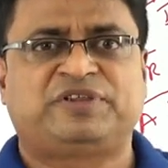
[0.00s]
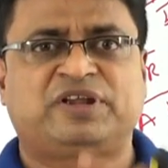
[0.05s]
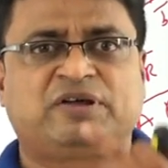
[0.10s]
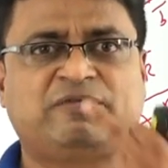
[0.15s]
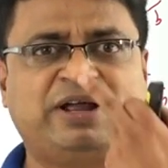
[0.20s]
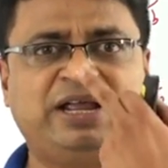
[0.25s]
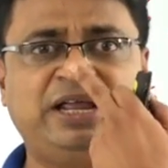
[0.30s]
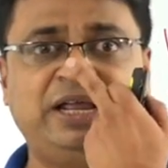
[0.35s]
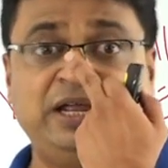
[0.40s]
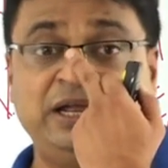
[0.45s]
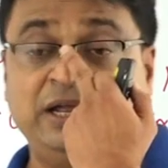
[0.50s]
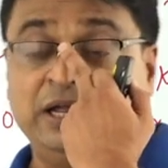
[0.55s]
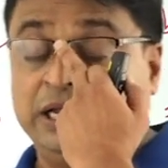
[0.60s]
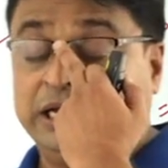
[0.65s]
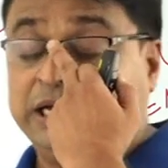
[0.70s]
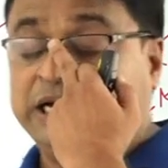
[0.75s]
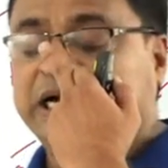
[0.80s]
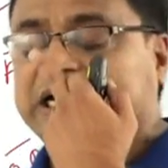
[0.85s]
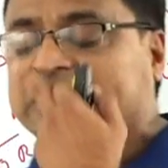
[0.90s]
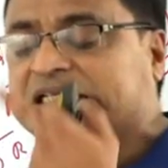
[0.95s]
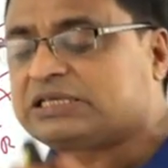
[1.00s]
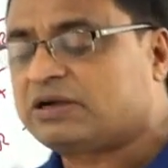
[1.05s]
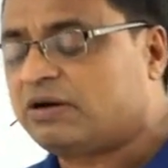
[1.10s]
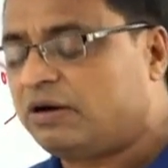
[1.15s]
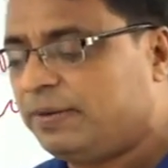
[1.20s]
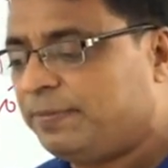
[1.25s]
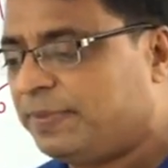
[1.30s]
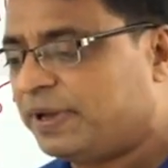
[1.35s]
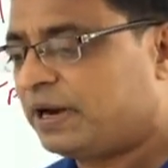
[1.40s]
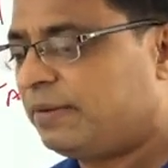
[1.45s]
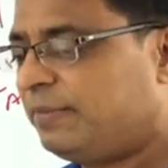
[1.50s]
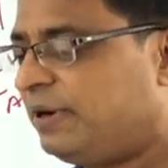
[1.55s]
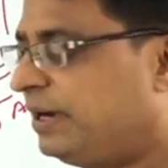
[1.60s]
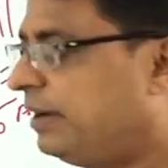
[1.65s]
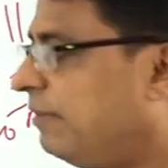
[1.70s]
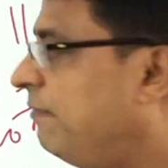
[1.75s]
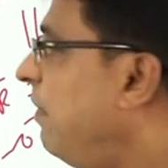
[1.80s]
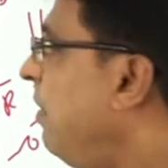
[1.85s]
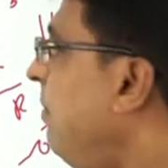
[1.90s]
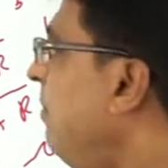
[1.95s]
Why it is called
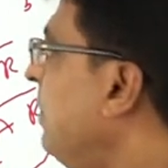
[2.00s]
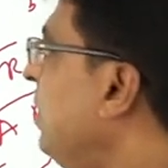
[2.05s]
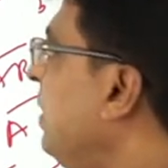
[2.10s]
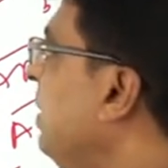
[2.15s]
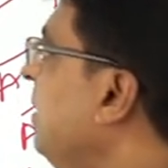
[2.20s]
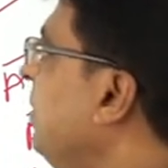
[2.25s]
parametric form?